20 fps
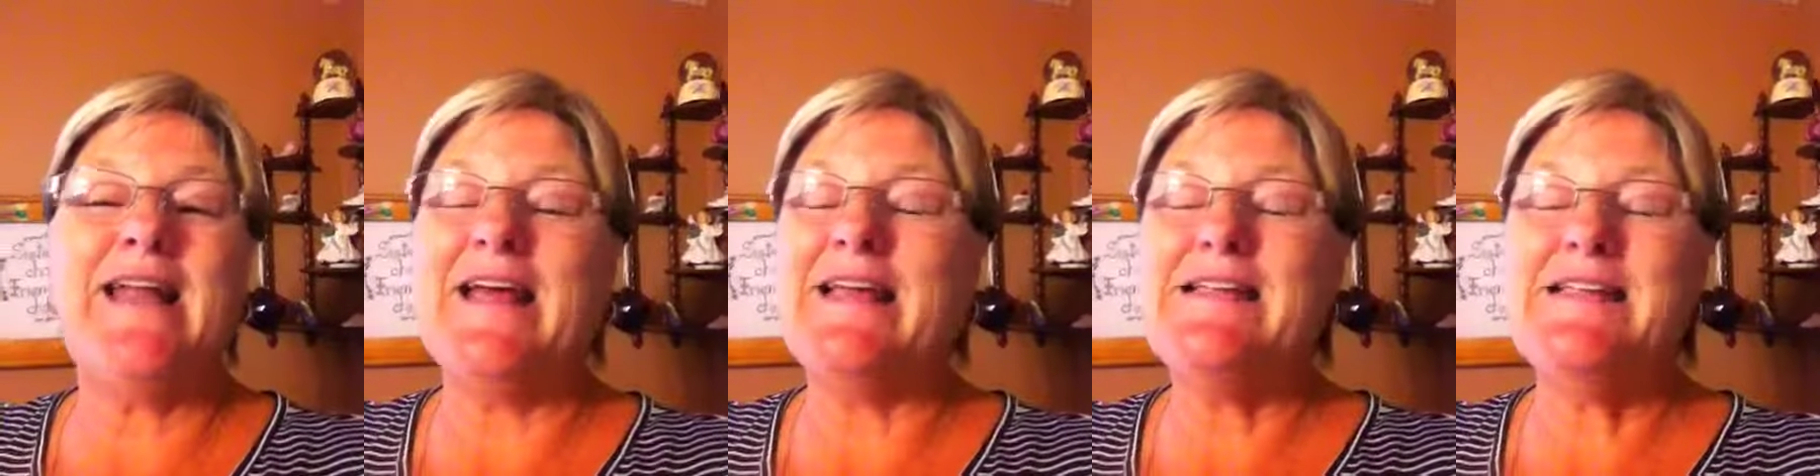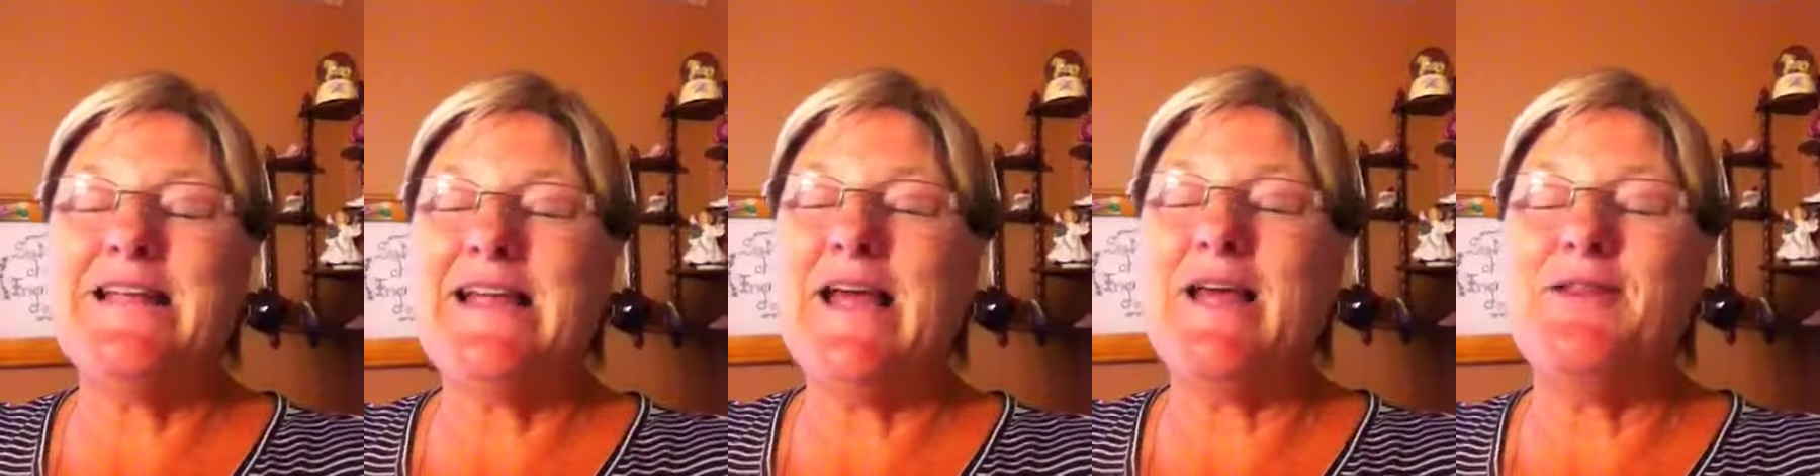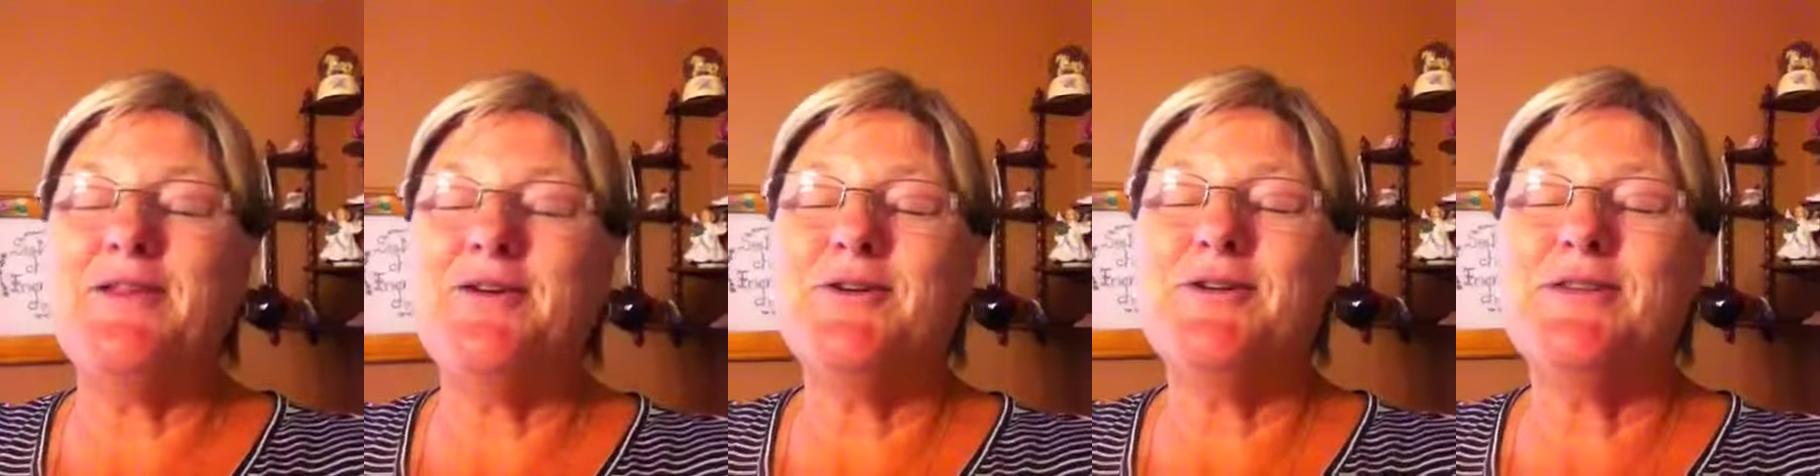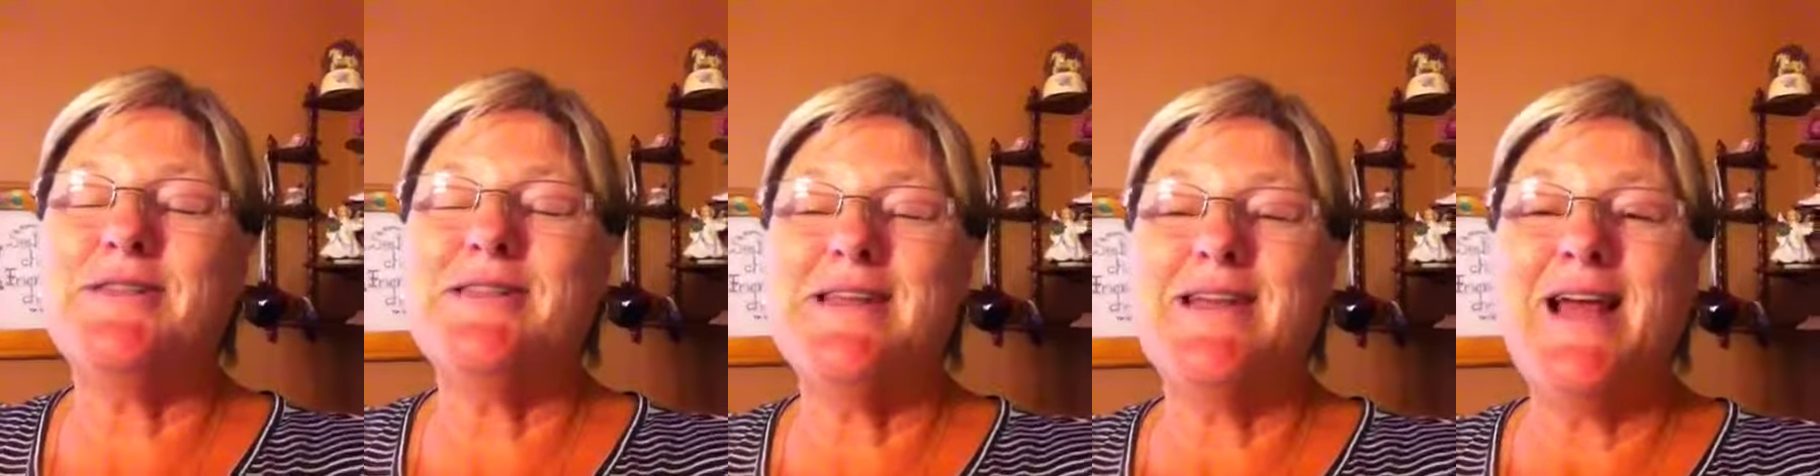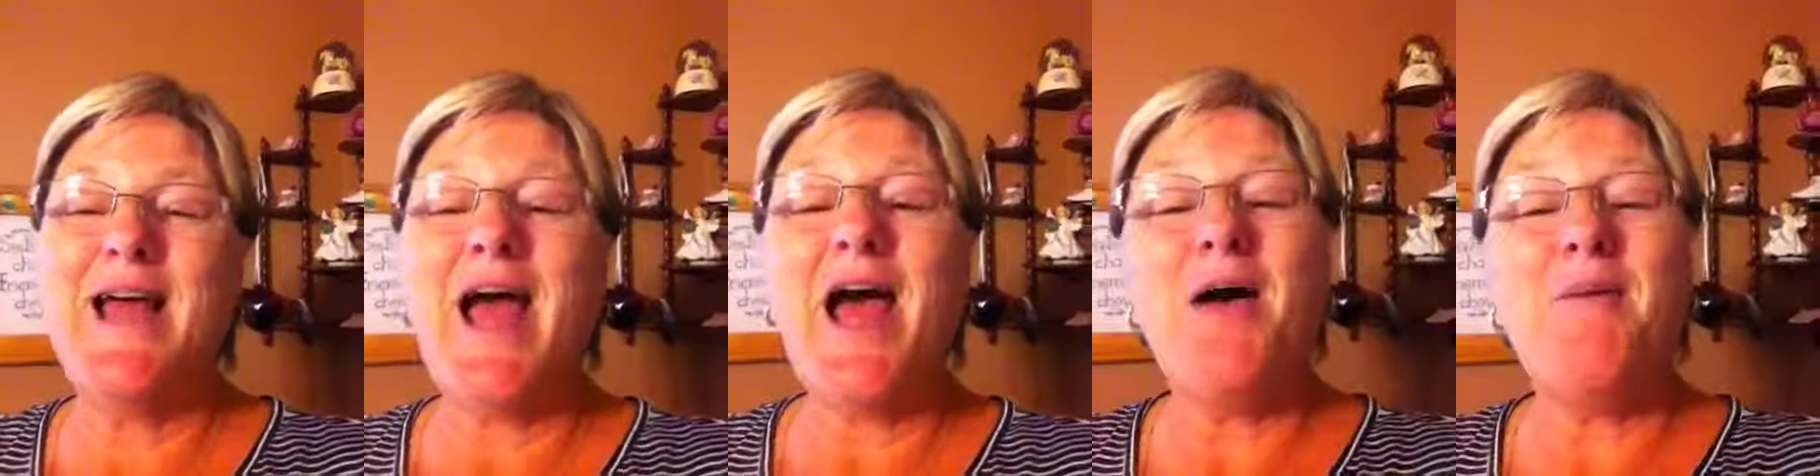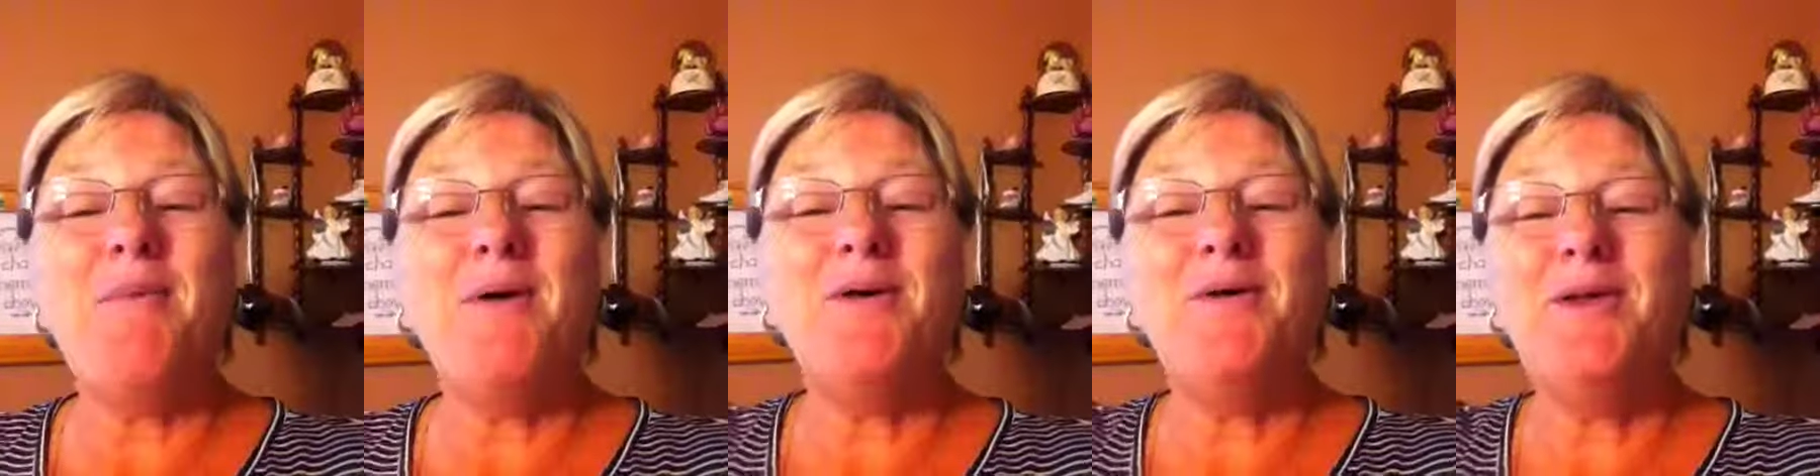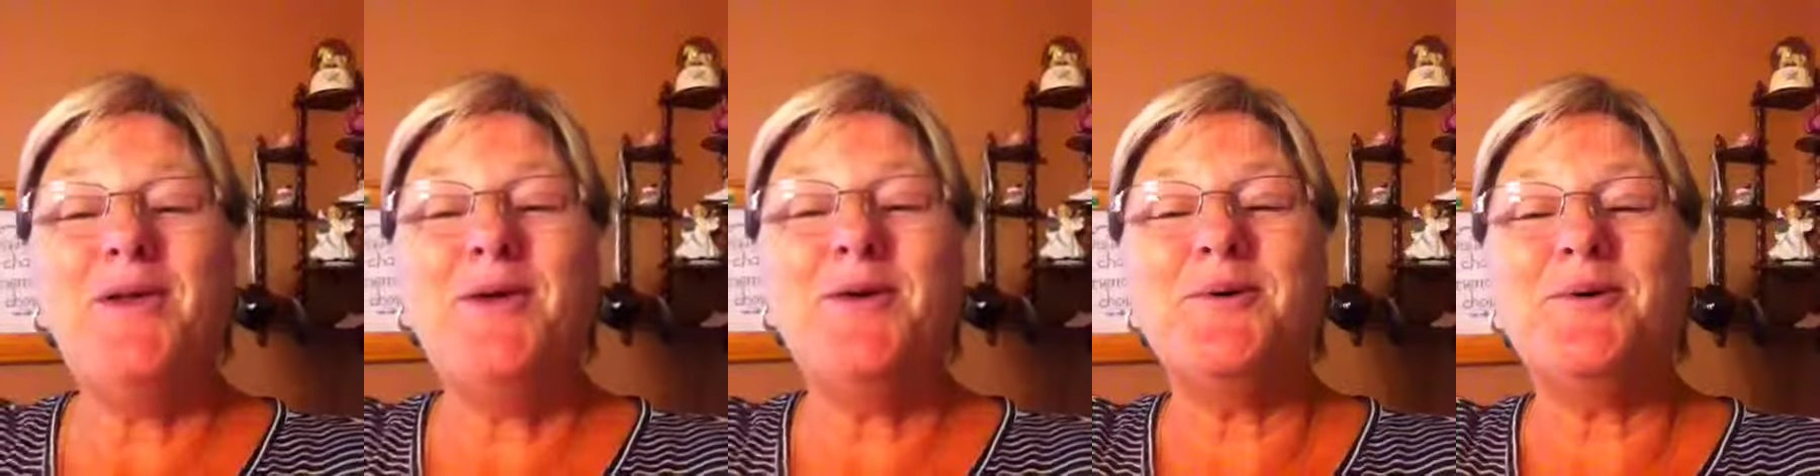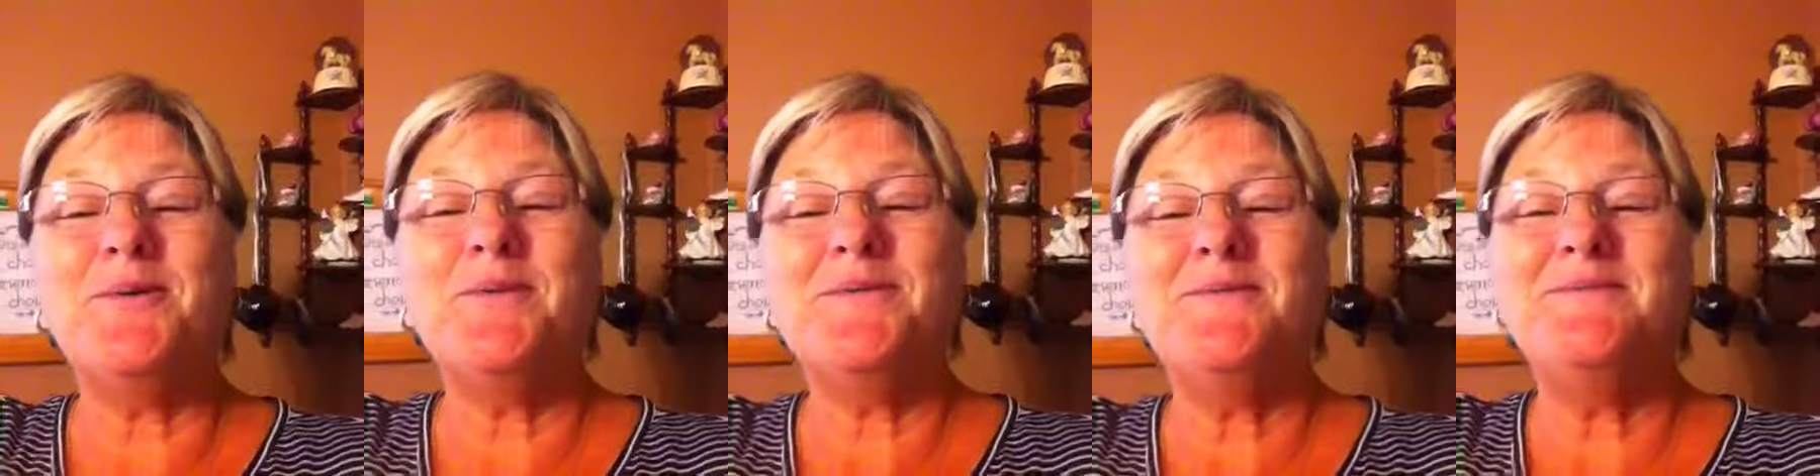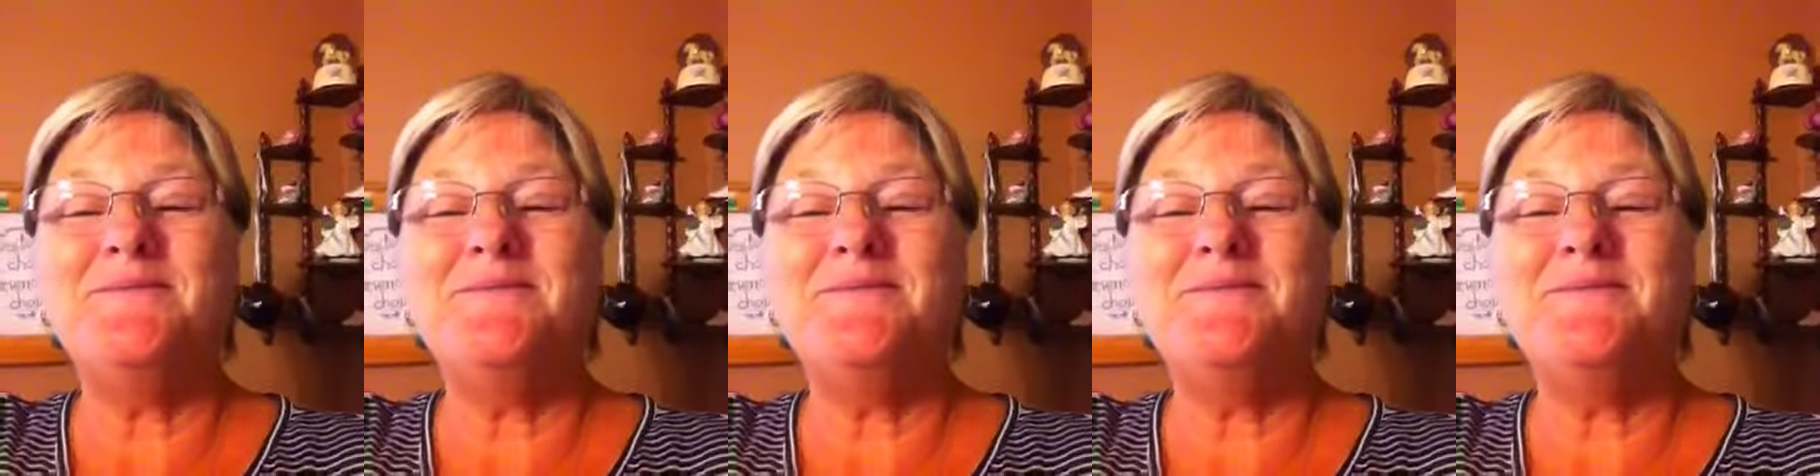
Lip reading: get-togethers. How about you?